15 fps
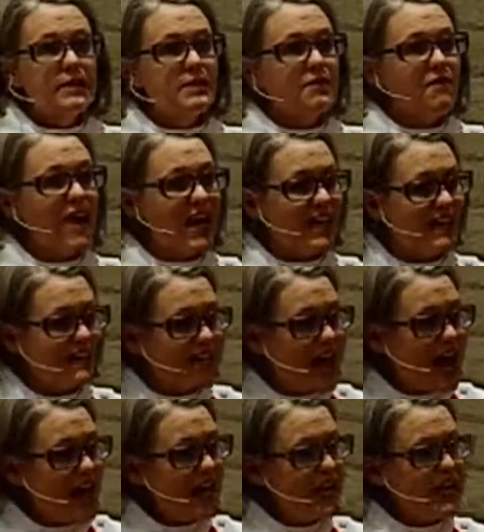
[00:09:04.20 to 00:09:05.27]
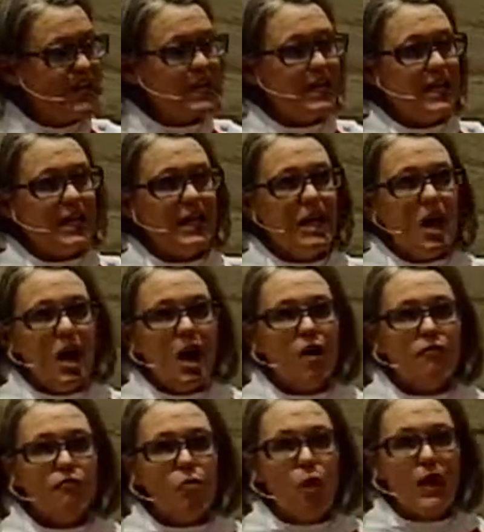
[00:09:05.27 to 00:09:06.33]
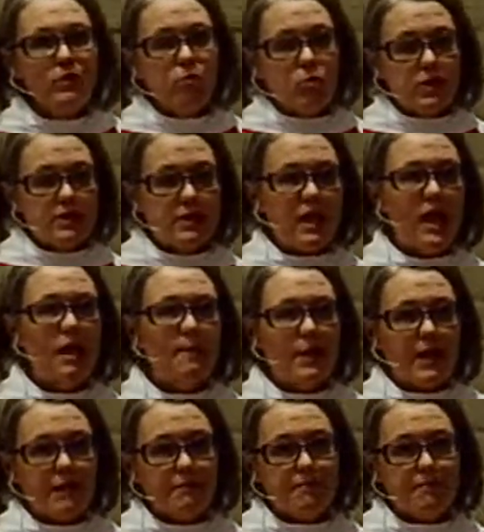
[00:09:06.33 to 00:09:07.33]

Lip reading: of anxiety of what was coming.